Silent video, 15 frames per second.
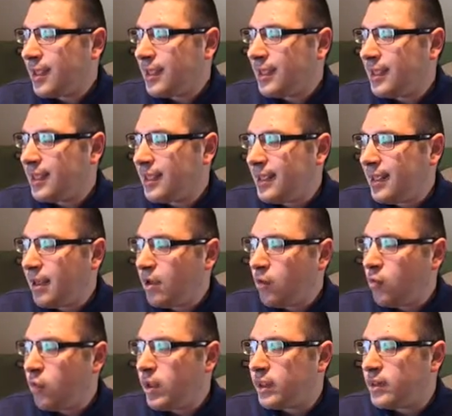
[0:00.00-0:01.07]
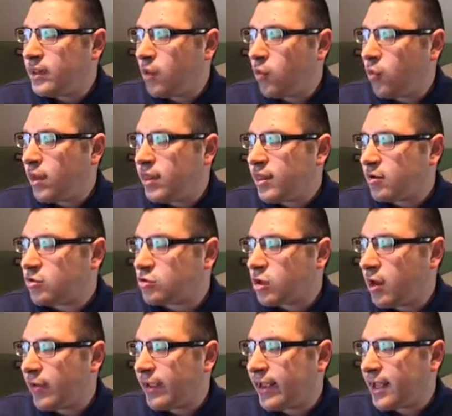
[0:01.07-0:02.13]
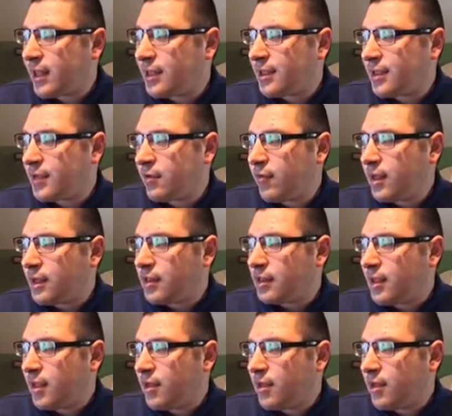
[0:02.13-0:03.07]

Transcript: he was withdrawing the U.S.